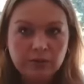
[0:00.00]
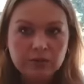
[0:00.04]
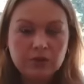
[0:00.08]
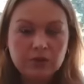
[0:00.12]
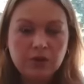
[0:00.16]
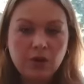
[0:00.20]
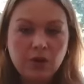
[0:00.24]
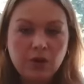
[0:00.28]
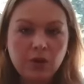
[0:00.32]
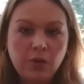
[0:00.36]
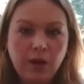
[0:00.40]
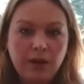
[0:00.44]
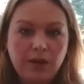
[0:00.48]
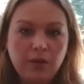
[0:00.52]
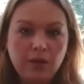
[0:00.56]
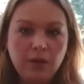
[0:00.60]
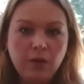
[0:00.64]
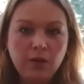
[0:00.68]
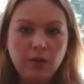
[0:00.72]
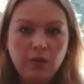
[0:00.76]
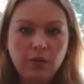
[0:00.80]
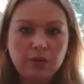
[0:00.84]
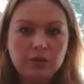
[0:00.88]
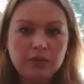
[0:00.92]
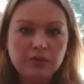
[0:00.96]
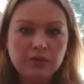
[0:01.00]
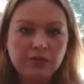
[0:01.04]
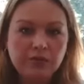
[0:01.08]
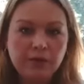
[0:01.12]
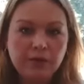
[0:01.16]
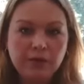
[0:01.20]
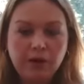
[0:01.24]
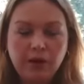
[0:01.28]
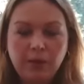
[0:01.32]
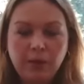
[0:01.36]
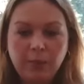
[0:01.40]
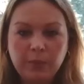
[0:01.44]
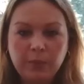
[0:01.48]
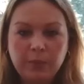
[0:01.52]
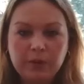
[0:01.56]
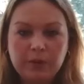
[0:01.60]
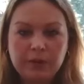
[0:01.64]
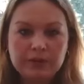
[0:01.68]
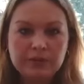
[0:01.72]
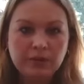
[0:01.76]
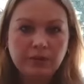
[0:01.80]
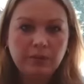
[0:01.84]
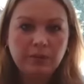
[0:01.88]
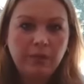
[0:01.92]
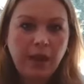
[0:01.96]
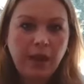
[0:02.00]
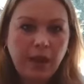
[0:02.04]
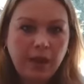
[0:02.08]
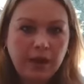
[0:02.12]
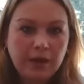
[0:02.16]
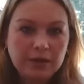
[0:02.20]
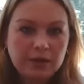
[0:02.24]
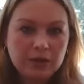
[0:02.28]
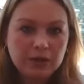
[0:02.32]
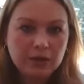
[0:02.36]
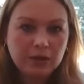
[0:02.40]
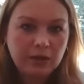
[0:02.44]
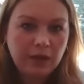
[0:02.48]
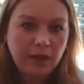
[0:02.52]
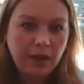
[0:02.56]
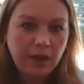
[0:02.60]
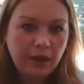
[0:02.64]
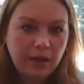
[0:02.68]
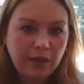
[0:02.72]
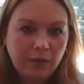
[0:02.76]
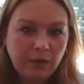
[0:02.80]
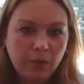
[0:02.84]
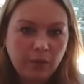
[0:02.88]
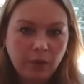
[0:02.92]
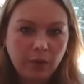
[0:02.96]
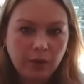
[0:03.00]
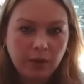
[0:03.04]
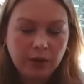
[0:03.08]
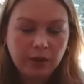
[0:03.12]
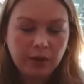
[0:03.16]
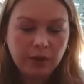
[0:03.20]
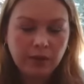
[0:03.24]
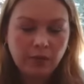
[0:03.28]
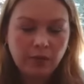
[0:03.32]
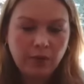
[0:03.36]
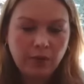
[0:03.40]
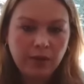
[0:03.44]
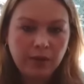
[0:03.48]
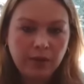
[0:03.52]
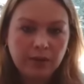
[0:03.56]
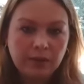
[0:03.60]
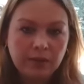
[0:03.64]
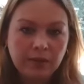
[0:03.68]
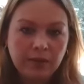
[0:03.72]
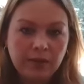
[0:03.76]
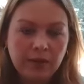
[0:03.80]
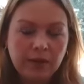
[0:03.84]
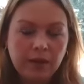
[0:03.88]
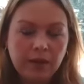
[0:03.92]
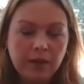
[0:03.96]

So I know different companies are managing that and working with